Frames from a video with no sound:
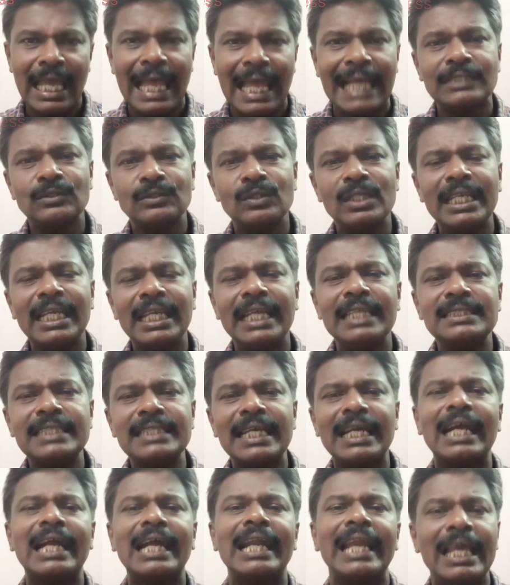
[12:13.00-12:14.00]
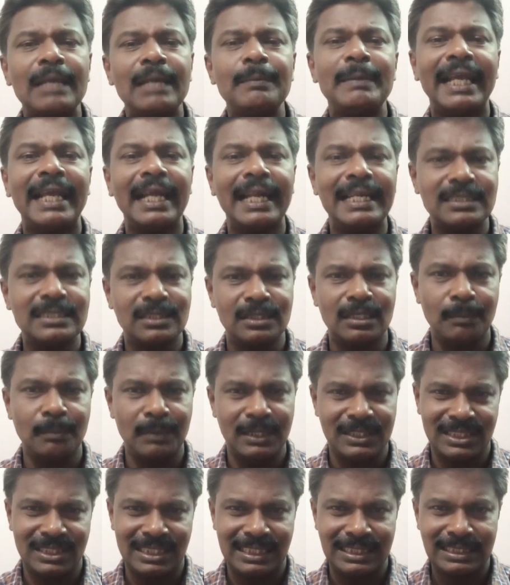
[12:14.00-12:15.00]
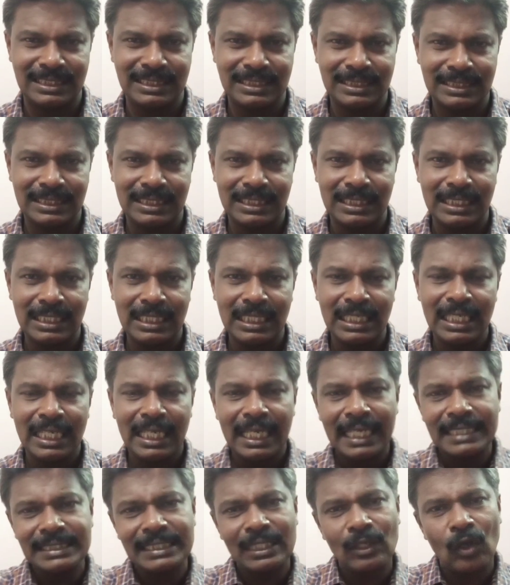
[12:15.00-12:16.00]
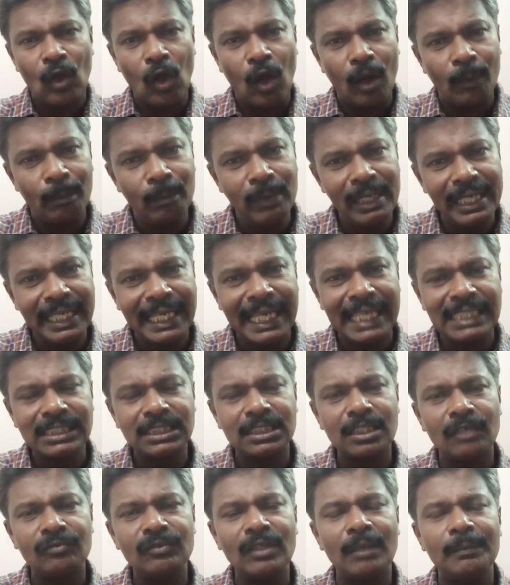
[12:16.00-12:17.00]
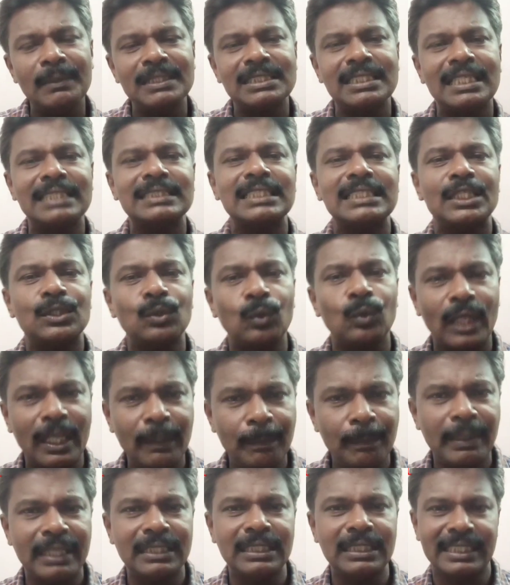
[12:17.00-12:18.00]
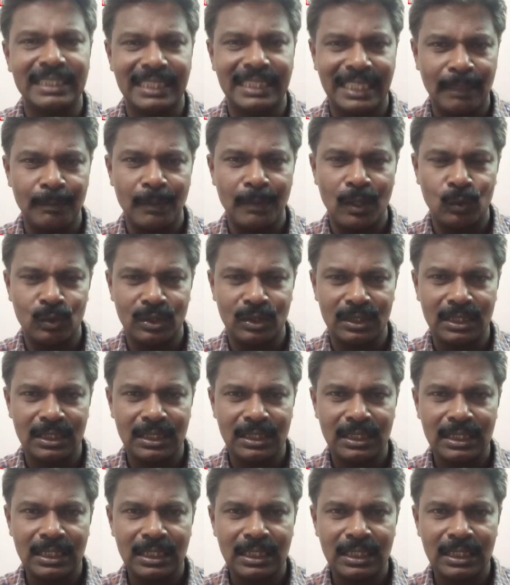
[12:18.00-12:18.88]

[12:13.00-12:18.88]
Actually, it's a claim against the business. It's an obligation of the business to repay that amount.